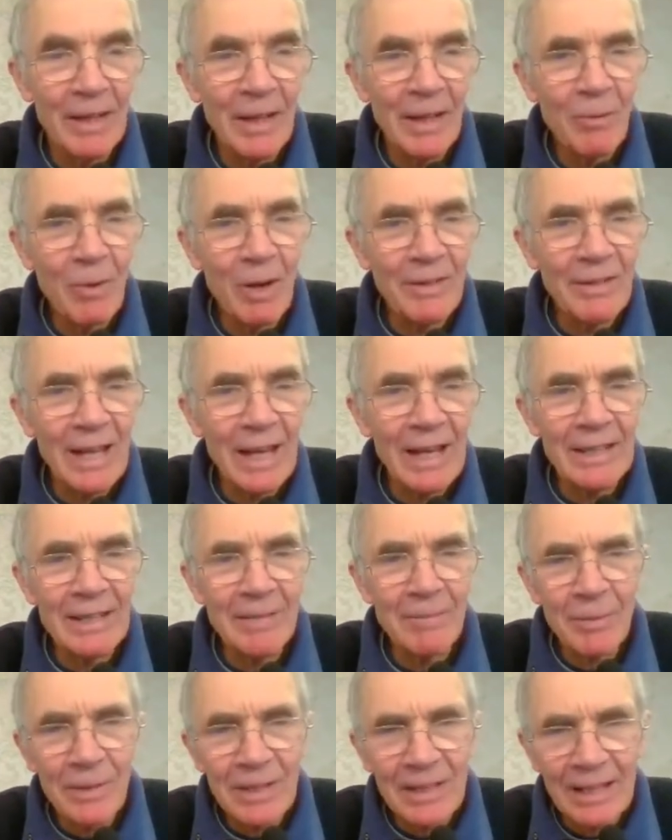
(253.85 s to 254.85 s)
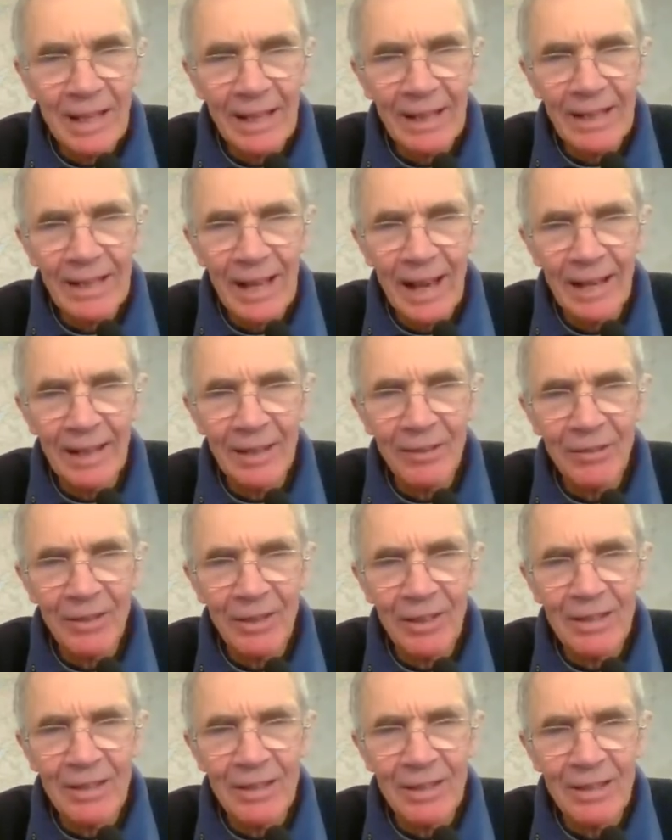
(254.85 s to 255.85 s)
And whilst that isn't particularly
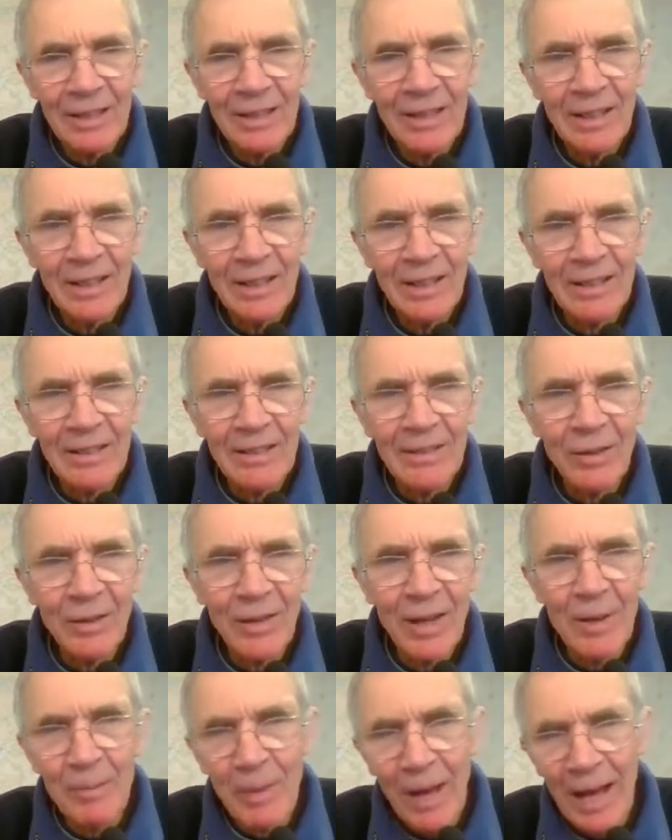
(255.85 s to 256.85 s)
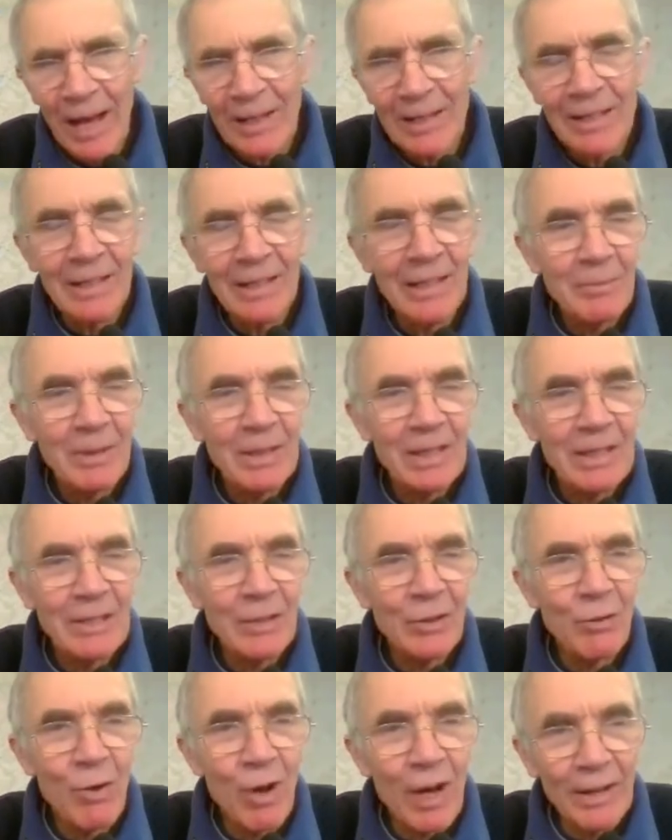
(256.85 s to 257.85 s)
accurate, uh, it's not that bad, but
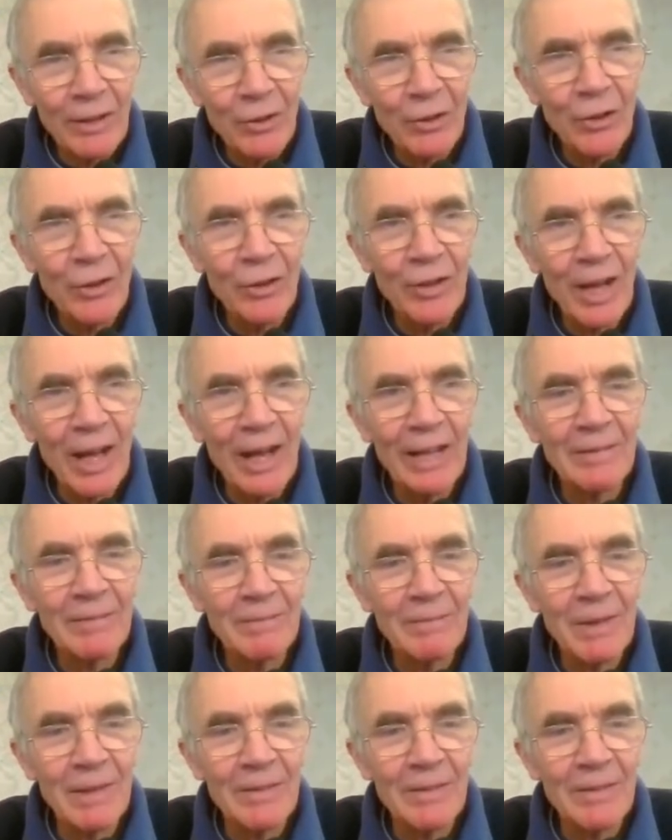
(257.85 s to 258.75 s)
it's quite good at,